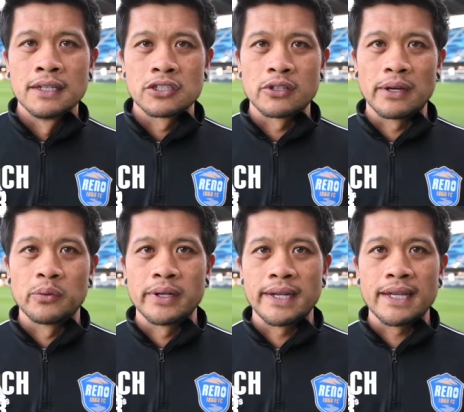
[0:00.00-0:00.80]
so that
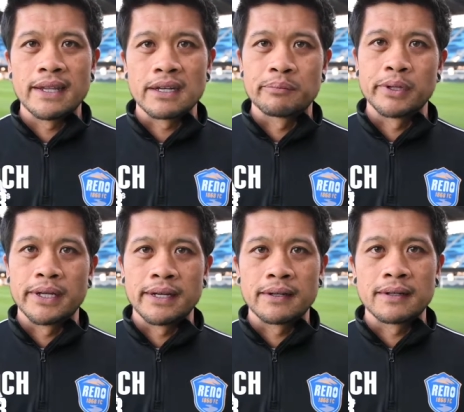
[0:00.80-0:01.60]
one day they can
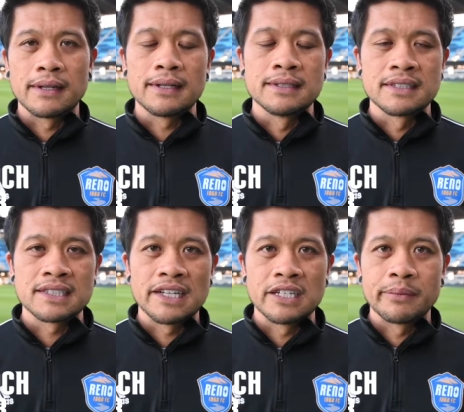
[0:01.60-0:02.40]
play in the
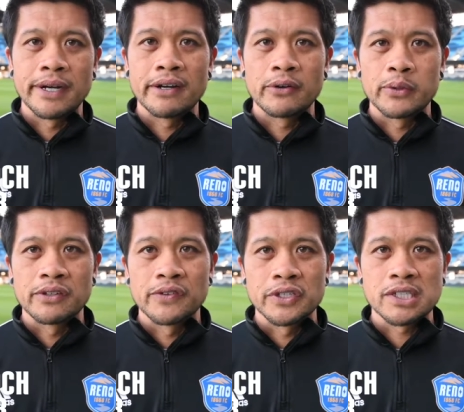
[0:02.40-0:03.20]
stadium here with
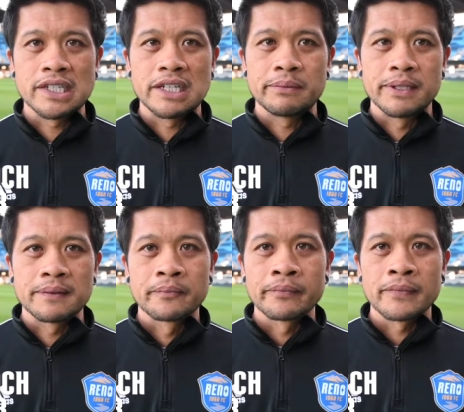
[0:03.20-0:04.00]
the first team, and